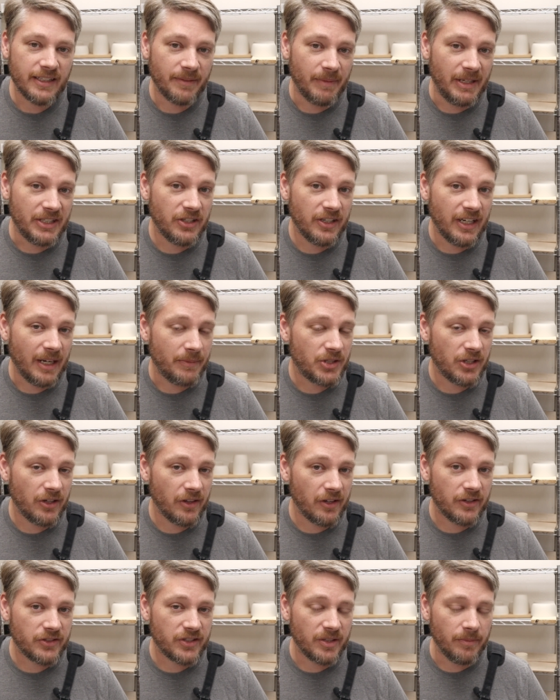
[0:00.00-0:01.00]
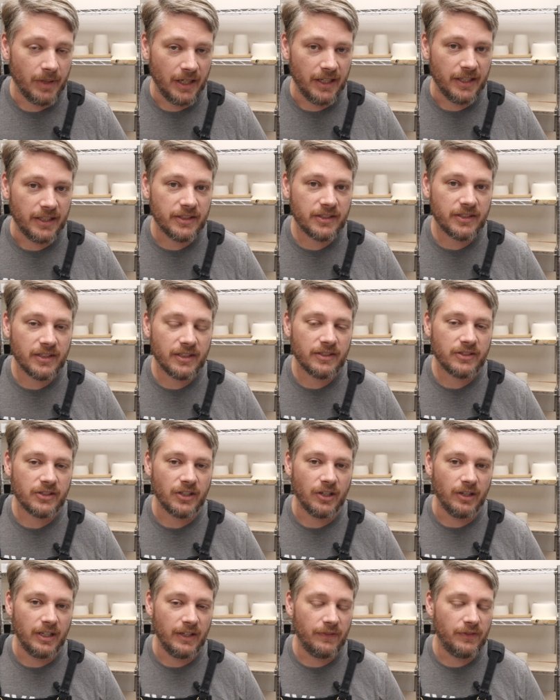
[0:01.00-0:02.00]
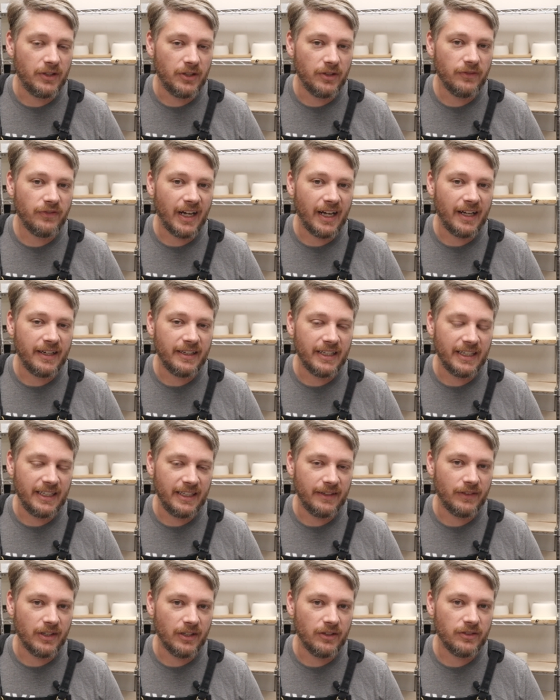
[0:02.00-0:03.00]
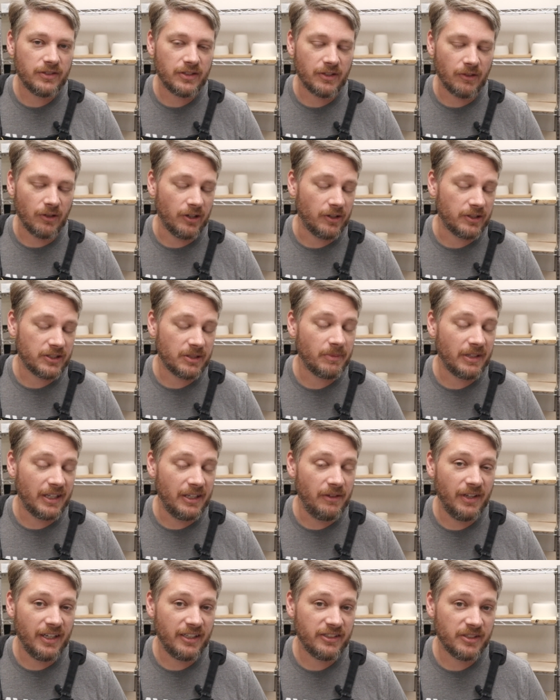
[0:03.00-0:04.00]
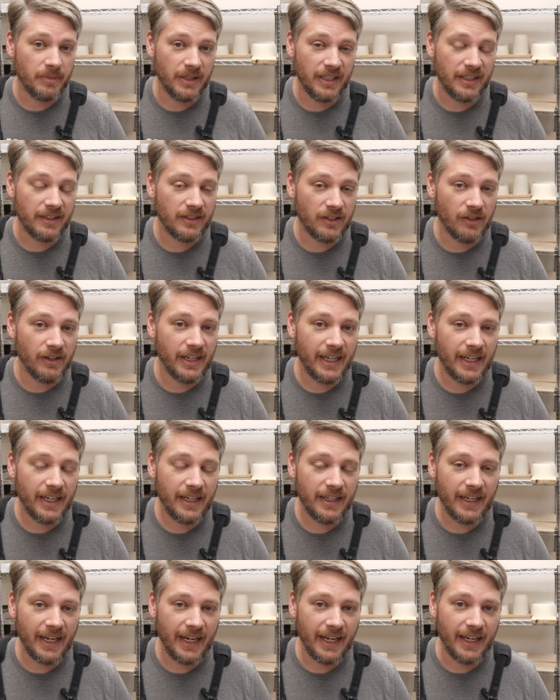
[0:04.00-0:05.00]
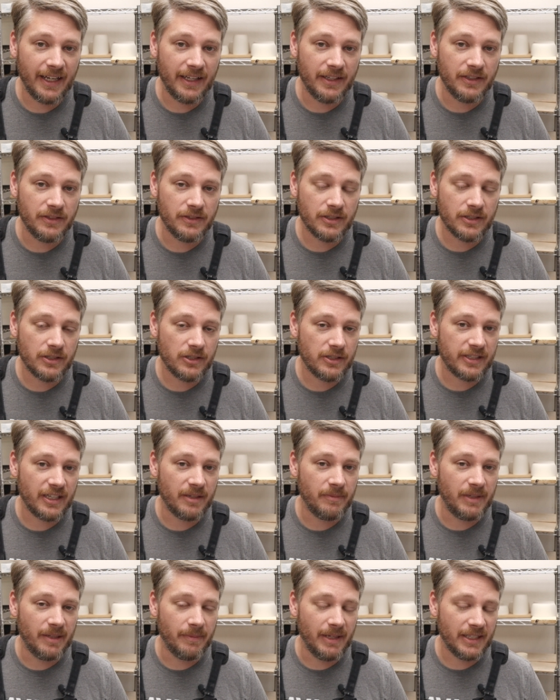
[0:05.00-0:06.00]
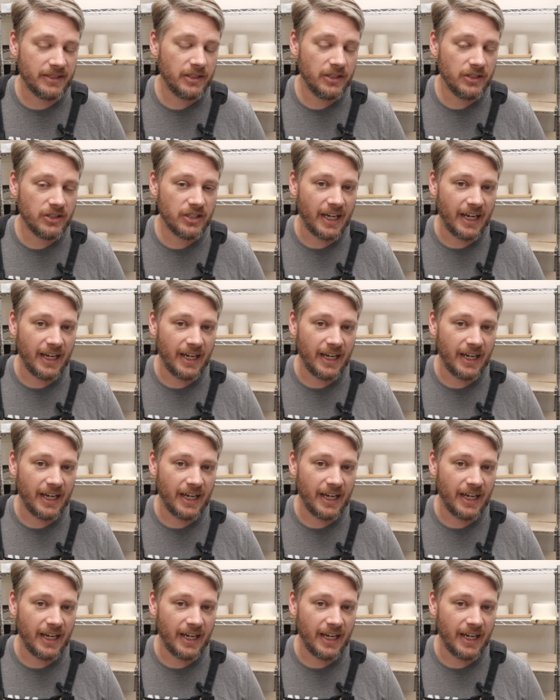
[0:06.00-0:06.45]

As I mentioned, I'm sure there are some bugs. So if you do find any of those or something that you think is a bug, go ahead and send me a message,